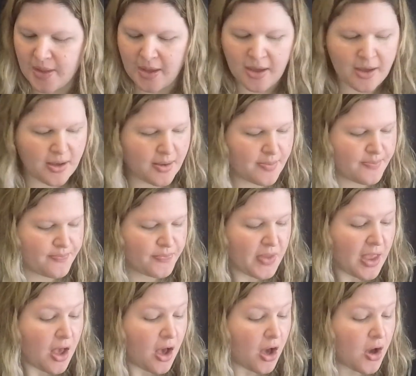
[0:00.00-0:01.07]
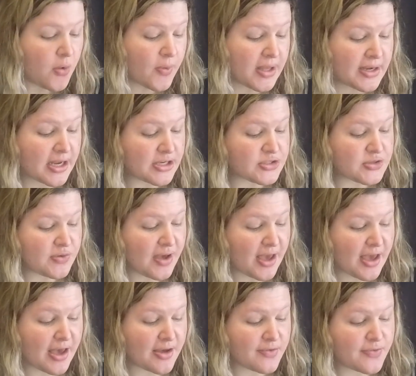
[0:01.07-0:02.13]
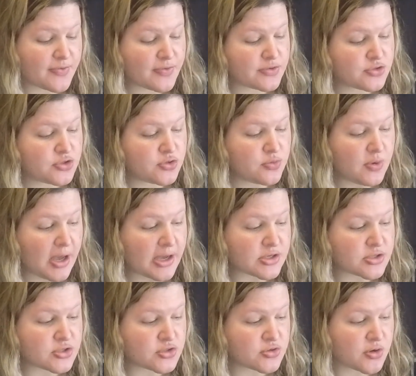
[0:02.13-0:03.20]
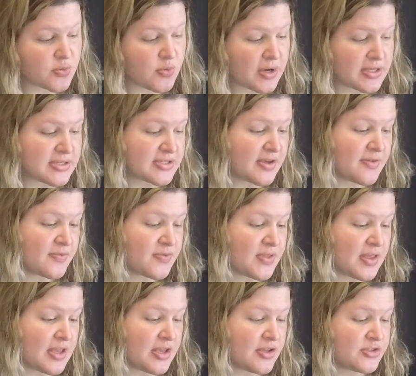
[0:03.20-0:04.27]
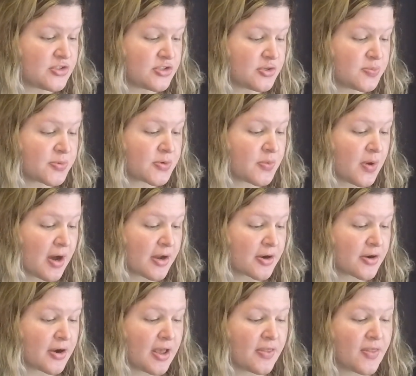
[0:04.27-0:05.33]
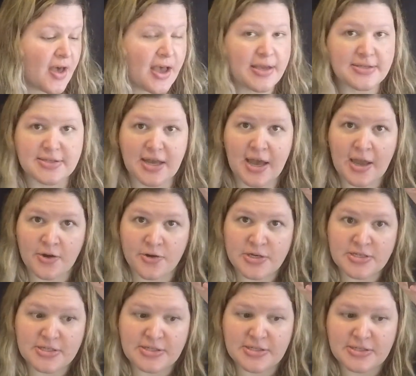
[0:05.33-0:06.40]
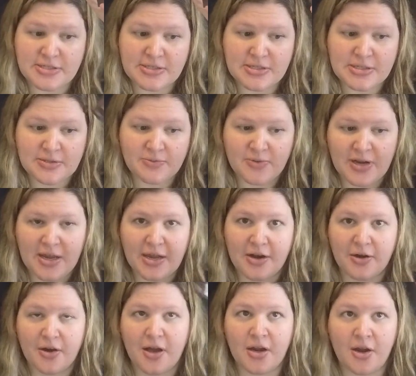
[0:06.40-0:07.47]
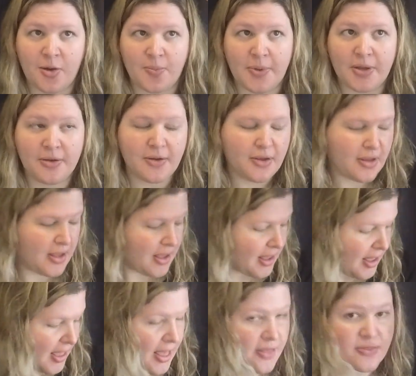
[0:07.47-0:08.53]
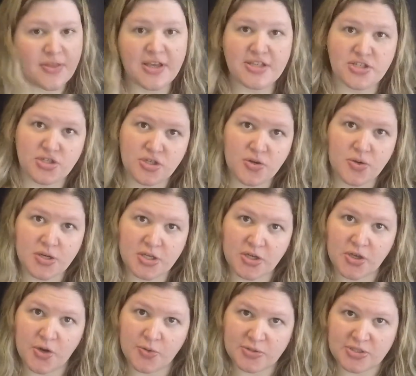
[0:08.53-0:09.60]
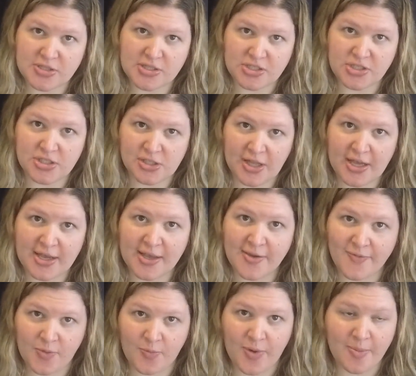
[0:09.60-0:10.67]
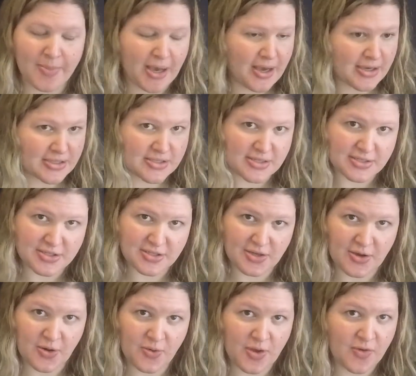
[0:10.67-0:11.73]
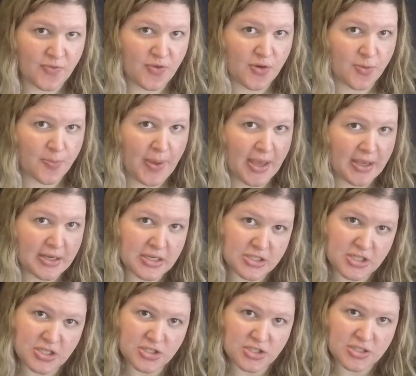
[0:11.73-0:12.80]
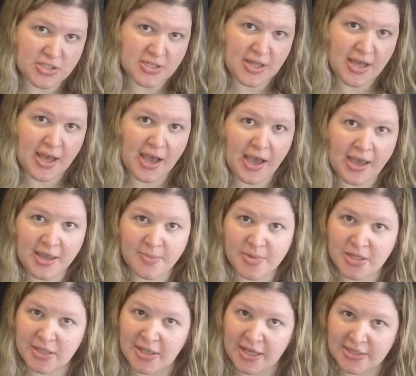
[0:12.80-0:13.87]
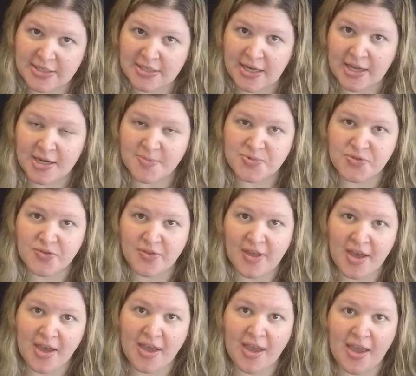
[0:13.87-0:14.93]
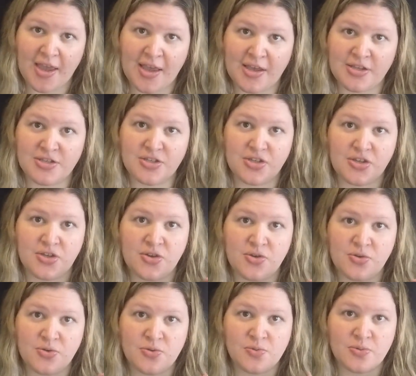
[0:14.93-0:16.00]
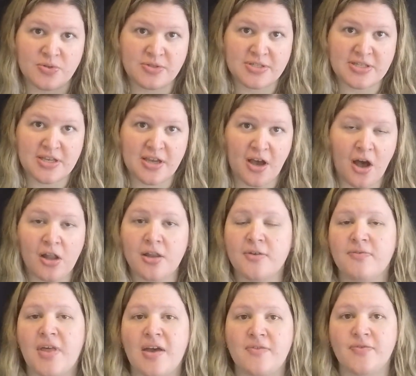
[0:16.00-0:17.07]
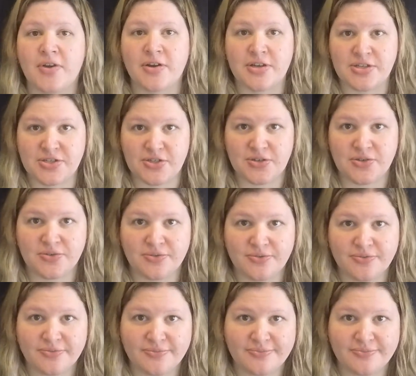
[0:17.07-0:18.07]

Um, oh, and I do have two extra ones of the juniper water and the iced iris right here, unopened. And these two are going to go into the July giveaway box. So if you're paying attention to that, I am collecting items for that, and you will see all of that very soon.